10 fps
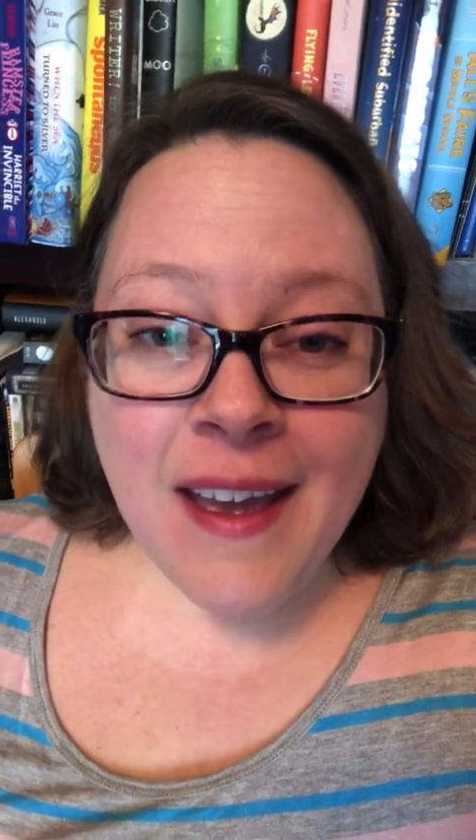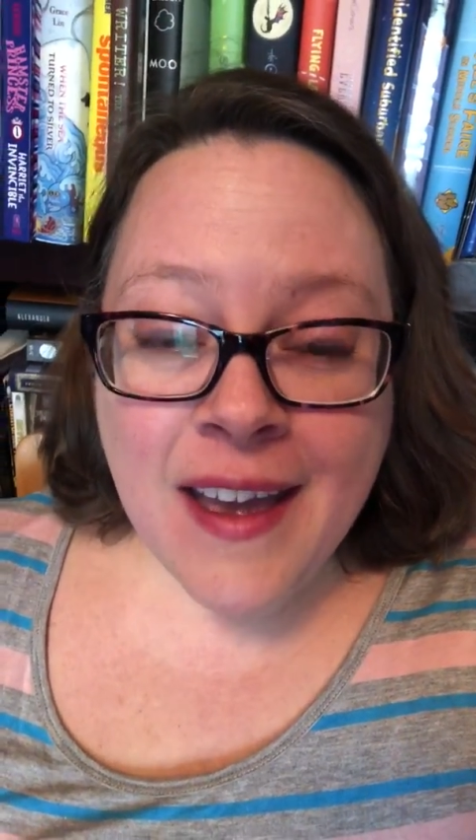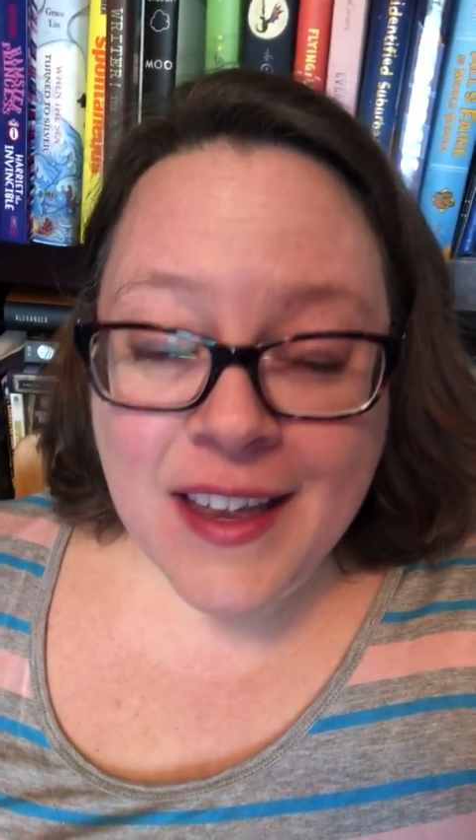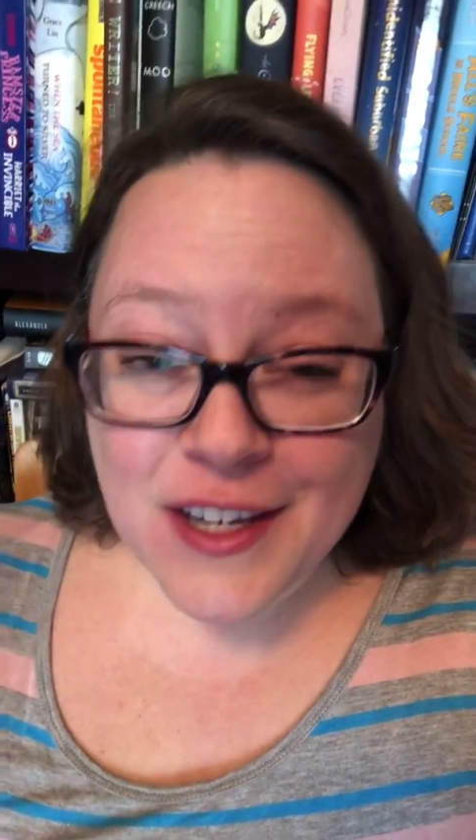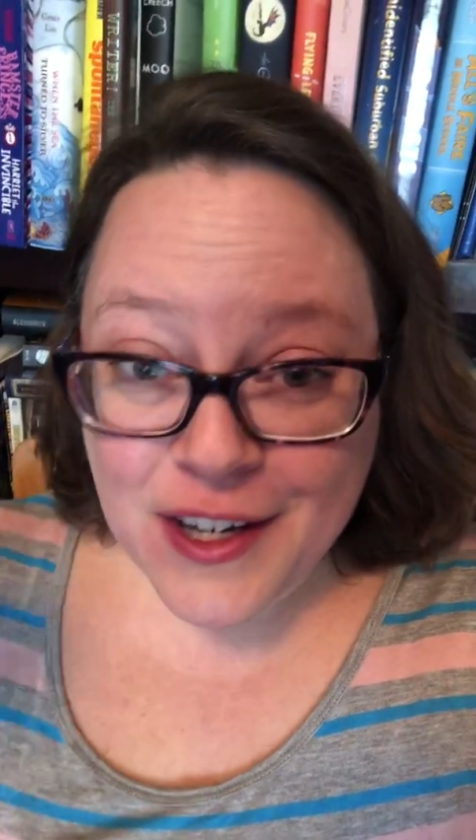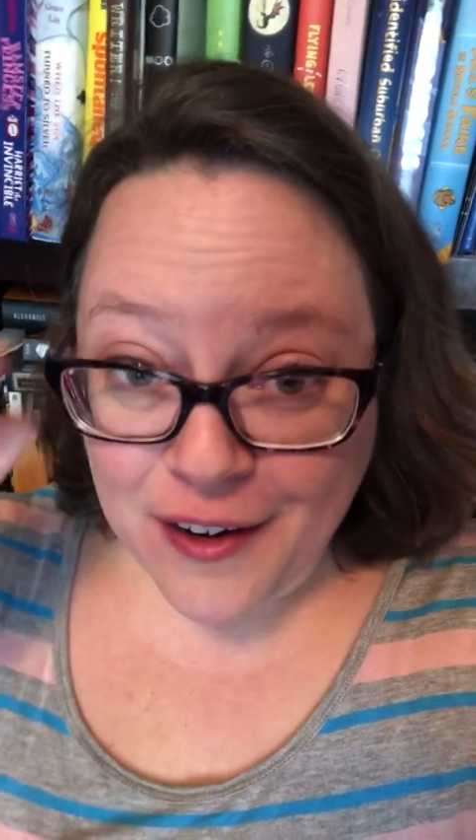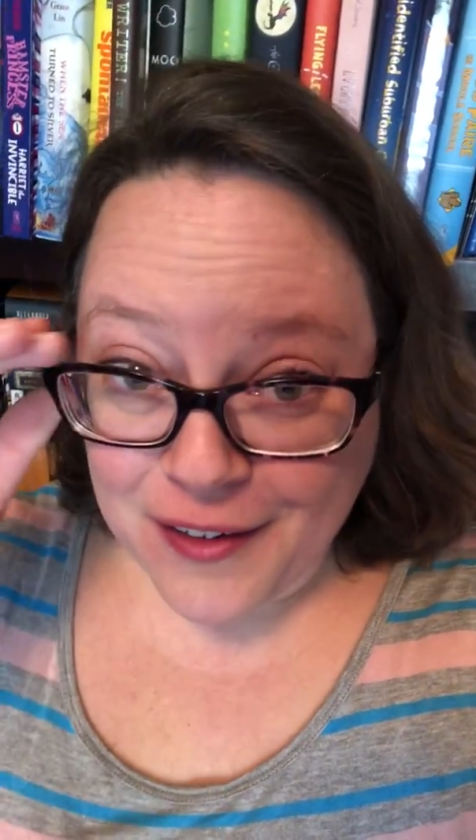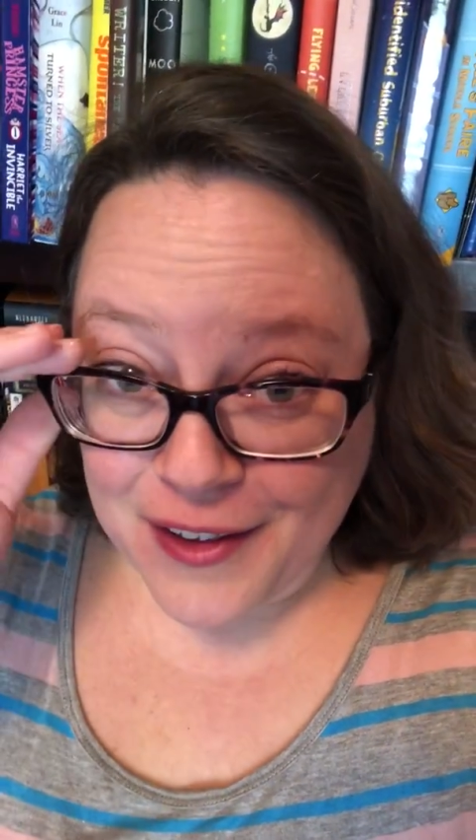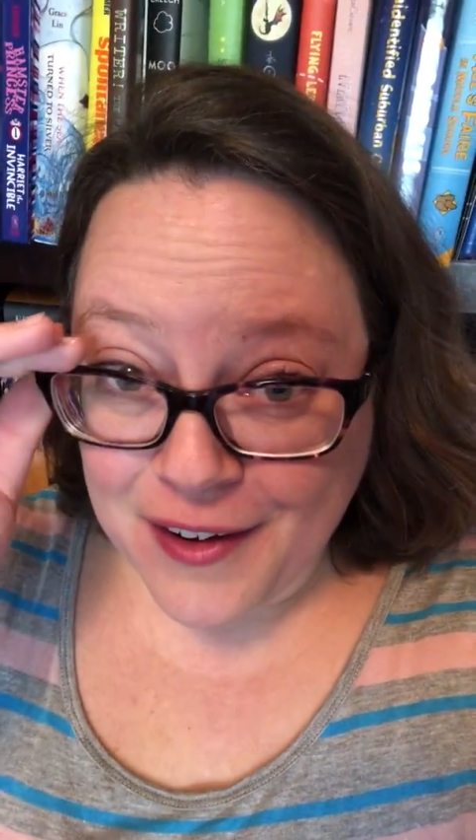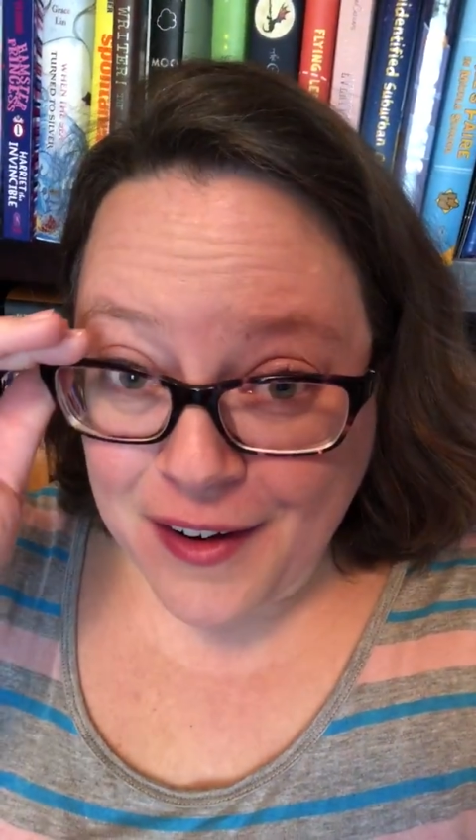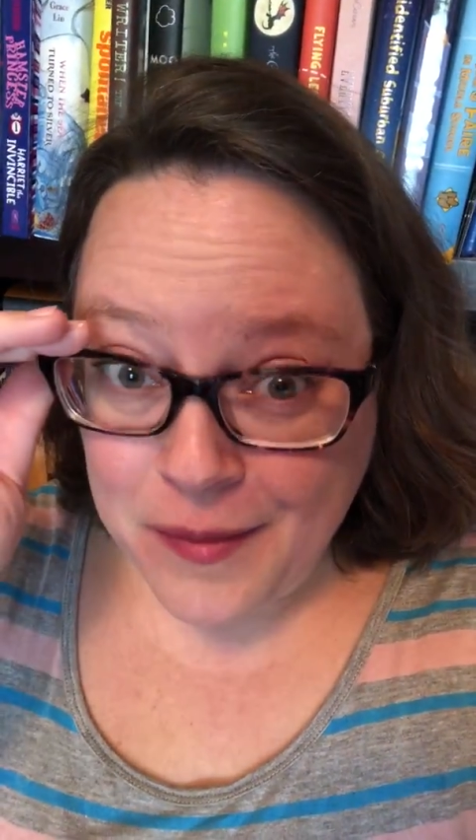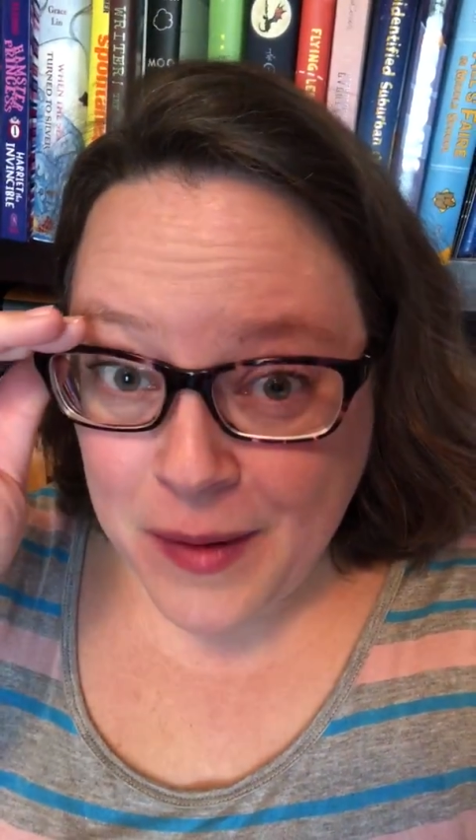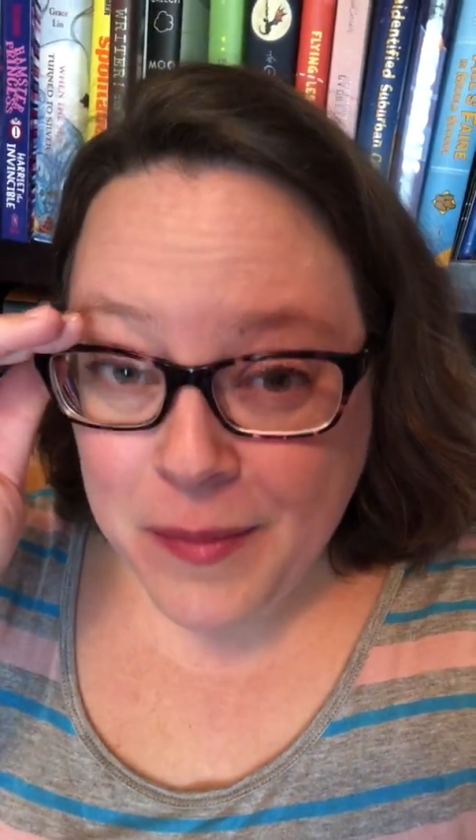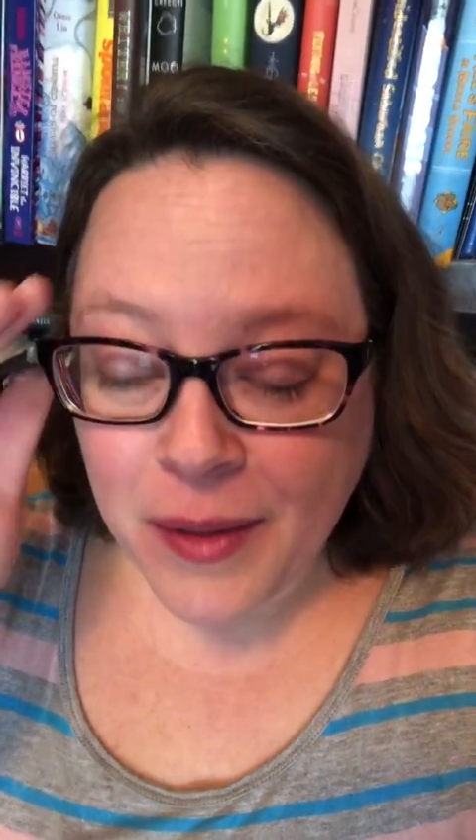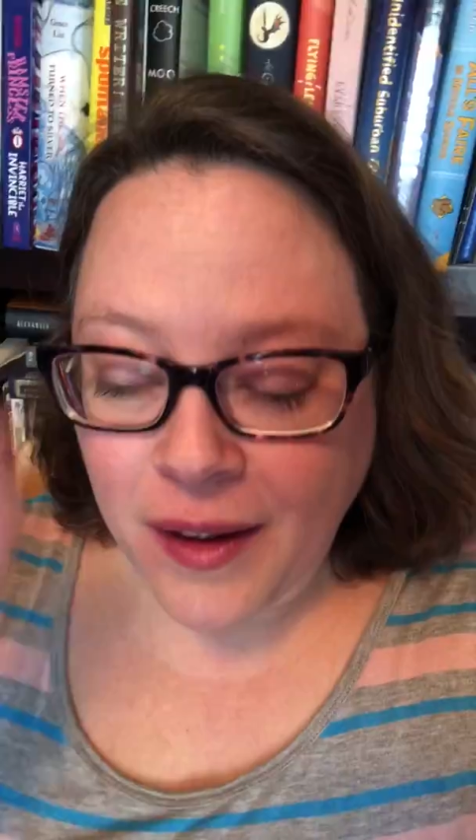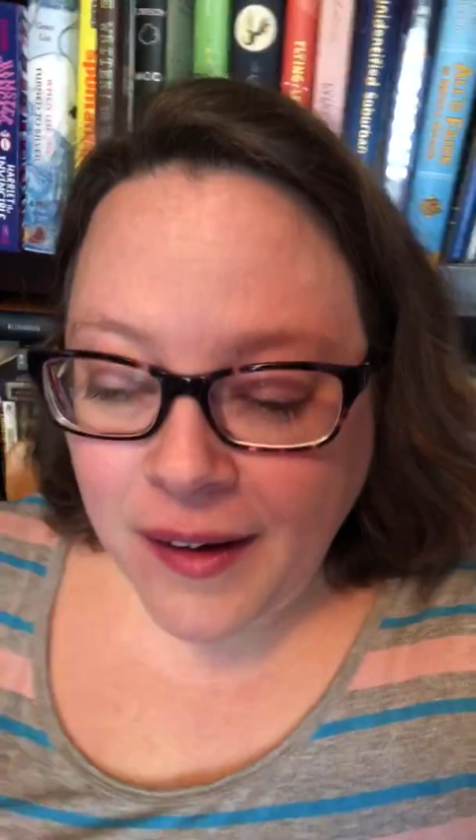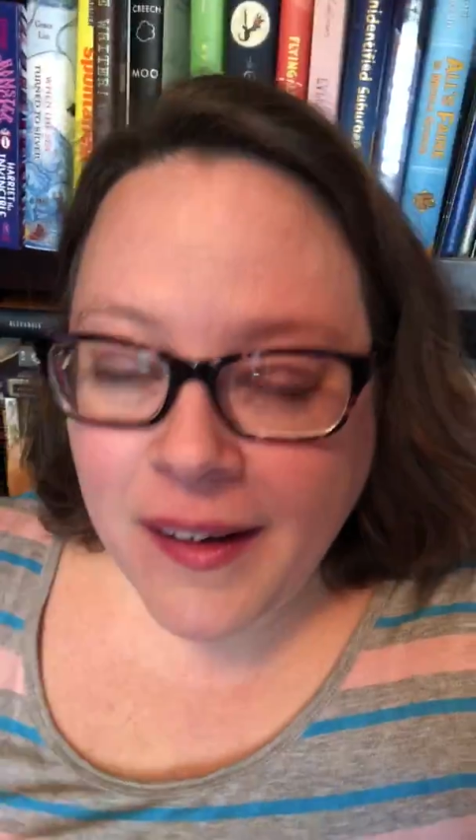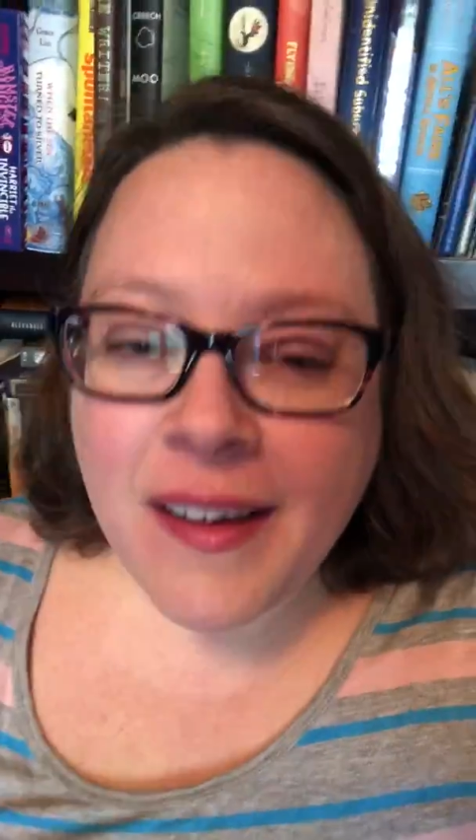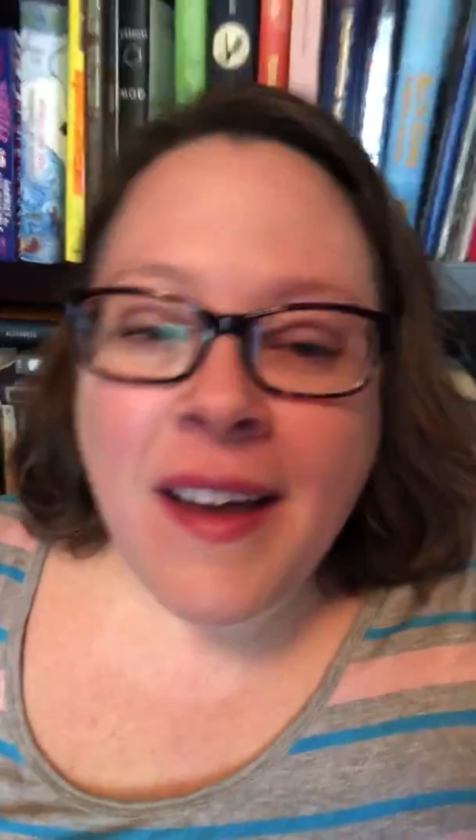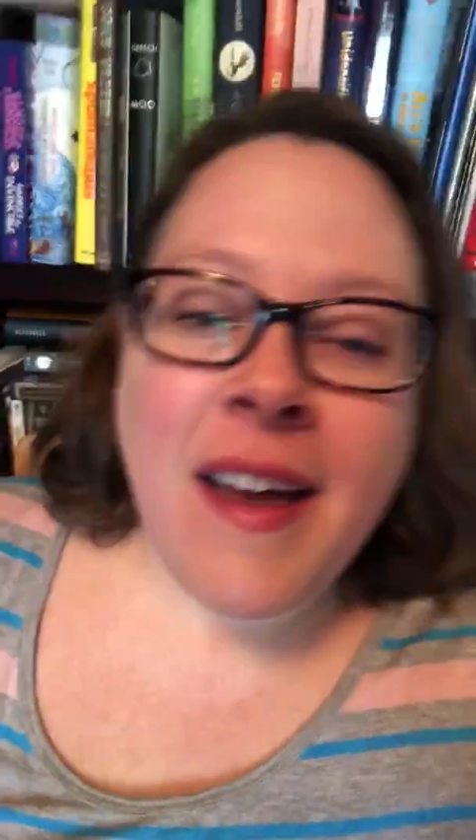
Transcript: and share it with you on my blog.